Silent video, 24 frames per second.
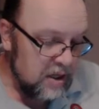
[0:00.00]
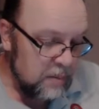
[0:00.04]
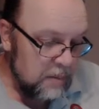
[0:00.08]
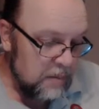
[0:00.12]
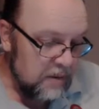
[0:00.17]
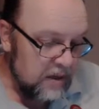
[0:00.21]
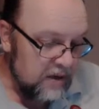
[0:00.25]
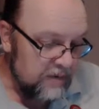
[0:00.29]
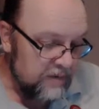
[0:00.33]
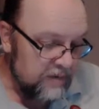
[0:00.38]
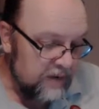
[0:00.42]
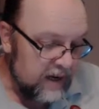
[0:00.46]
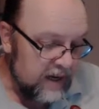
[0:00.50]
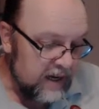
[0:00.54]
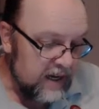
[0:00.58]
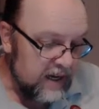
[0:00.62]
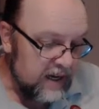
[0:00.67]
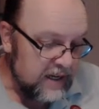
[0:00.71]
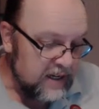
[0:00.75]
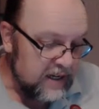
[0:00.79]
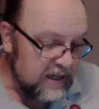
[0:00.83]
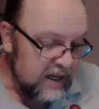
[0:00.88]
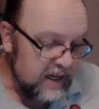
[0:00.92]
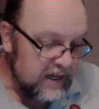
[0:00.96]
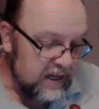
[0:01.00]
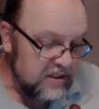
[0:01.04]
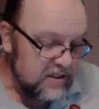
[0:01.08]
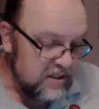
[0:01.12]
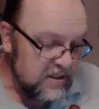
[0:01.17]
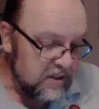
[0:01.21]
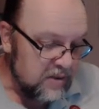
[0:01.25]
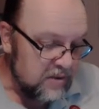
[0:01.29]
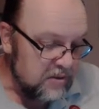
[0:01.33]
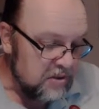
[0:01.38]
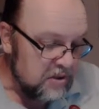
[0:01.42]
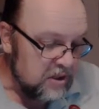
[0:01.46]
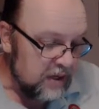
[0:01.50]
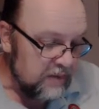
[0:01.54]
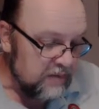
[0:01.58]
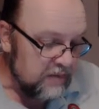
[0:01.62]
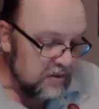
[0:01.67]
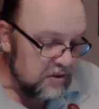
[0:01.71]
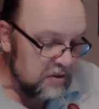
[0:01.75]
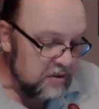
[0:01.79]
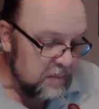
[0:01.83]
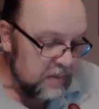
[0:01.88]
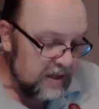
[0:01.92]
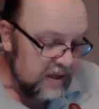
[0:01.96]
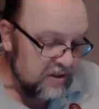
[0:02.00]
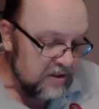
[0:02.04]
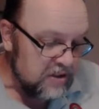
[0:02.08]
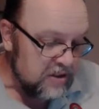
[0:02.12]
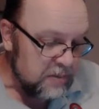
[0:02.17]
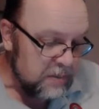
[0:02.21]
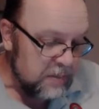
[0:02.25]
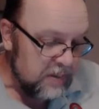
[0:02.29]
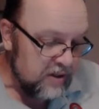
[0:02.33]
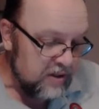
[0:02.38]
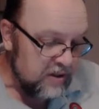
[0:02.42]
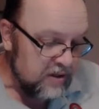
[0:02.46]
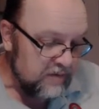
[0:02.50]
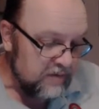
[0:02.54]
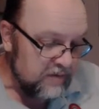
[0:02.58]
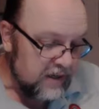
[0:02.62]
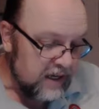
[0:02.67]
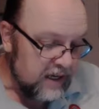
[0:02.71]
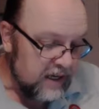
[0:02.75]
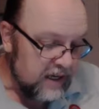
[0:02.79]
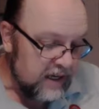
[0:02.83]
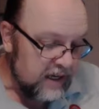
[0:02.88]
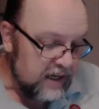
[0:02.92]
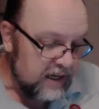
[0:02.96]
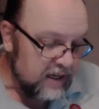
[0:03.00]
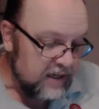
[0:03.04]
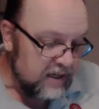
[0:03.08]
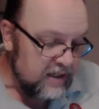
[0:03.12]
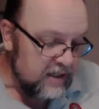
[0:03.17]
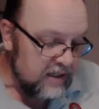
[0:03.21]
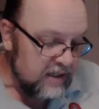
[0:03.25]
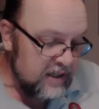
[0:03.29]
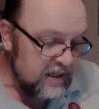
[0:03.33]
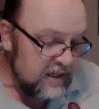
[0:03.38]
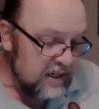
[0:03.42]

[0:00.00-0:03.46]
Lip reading: But if I cast out devils by the Spirit of God,